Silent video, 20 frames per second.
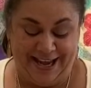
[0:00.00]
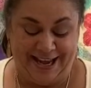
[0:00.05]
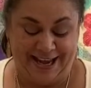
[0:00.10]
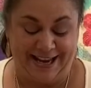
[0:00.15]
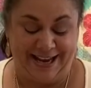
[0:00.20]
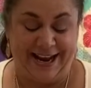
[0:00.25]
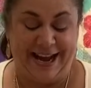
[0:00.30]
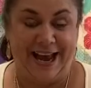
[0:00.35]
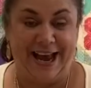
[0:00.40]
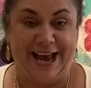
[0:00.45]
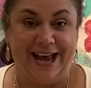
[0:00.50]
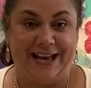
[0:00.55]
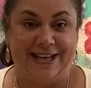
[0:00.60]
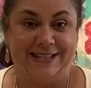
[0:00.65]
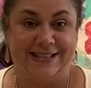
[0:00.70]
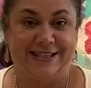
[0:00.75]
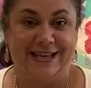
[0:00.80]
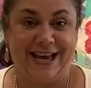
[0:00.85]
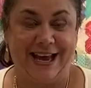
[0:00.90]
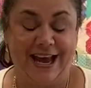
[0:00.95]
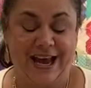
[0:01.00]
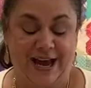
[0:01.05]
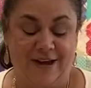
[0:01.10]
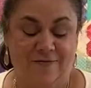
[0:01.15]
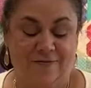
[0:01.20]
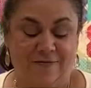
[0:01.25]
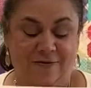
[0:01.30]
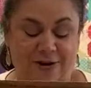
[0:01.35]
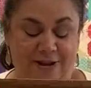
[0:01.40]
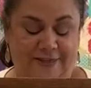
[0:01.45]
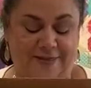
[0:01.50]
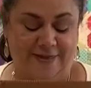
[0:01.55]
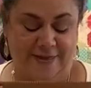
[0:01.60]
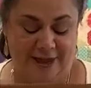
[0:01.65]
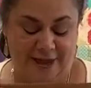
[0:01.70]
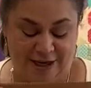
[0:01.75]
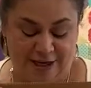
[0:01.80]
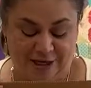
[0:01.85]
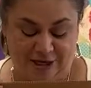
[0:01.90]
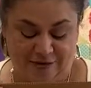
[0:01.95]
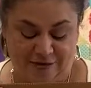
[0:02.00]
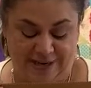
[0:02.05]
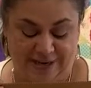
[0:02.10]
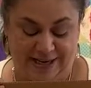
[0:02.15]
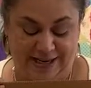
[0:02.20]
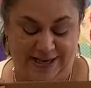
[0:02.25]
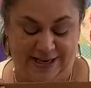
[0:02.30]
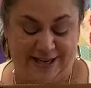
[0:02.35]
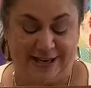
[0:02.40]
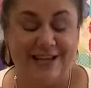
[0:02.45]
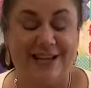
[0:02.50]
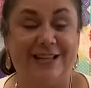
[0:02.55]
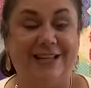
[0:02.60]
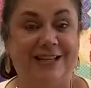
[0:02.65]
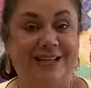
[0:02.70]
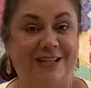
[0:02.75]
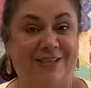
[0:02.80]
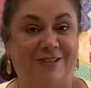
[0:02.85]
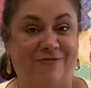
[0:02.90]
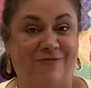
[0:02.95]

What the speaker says: It has everything you need in this